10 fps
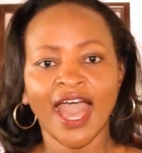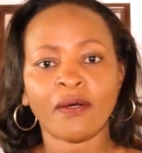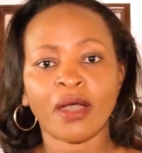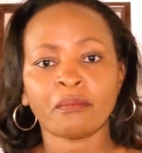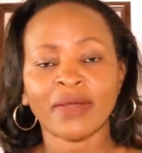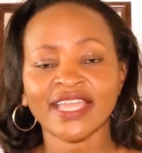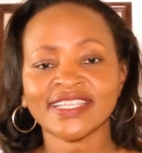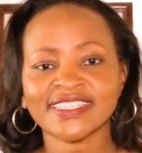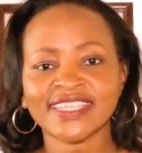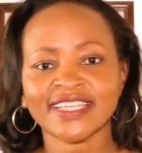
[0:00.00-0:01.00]
our
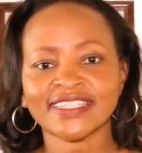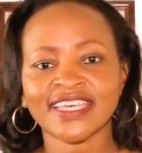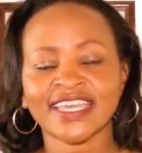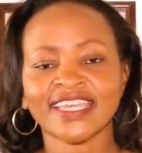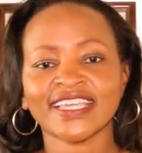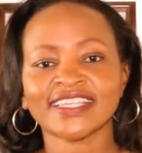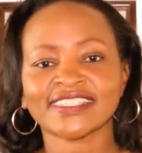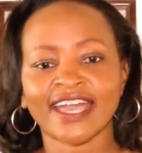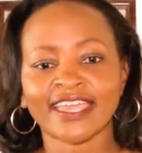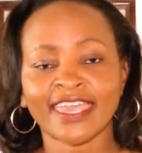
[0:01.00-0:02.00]
mindset
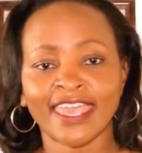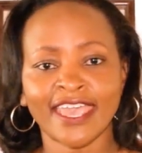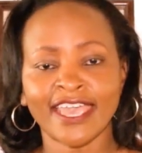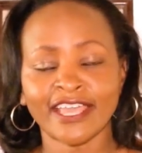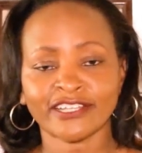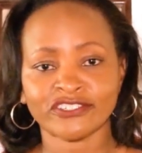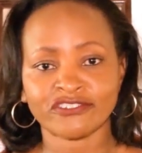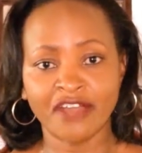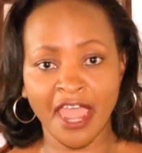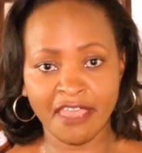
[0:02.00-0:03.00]
is a key
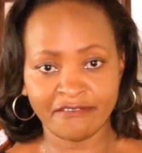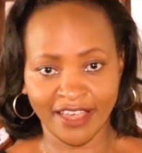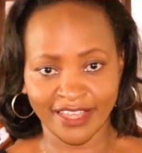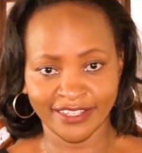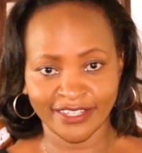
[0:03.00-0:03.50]
driver